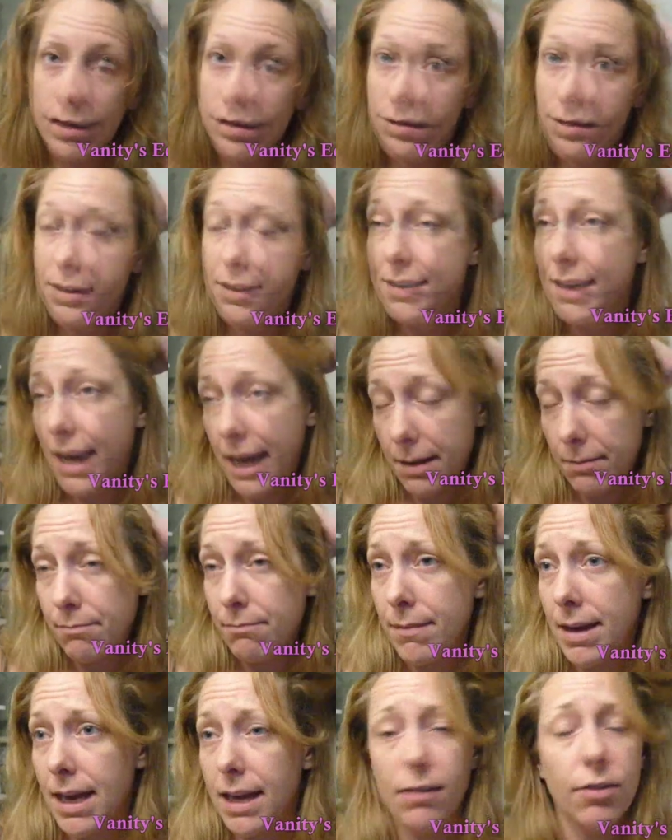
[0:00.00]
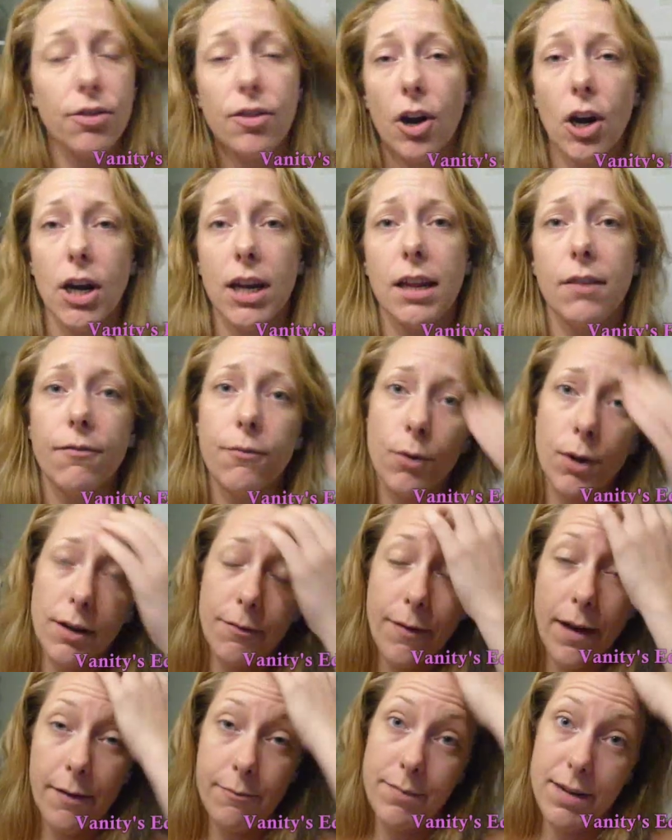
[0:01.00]
It used to take me 30,
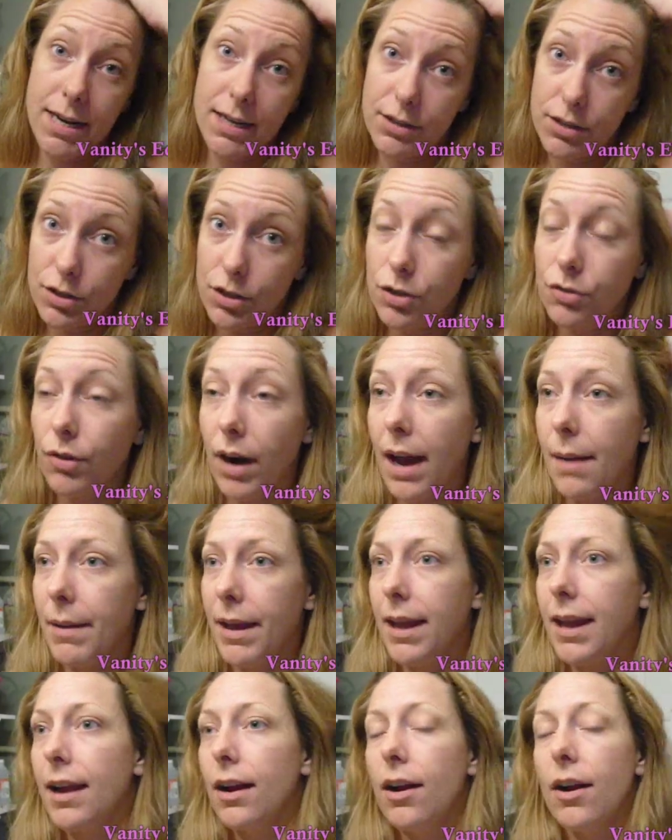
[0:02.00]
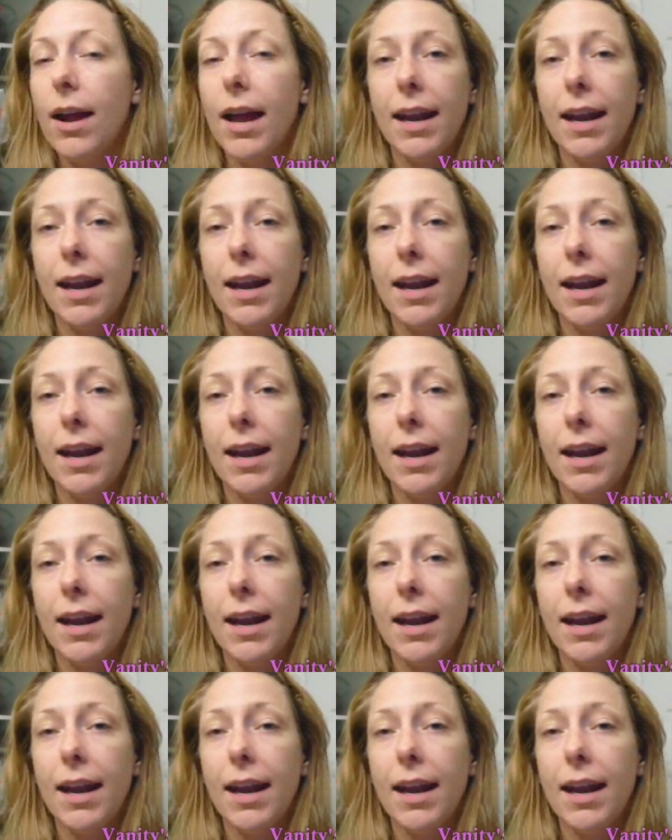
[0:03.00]
45 minutes to dry my hair,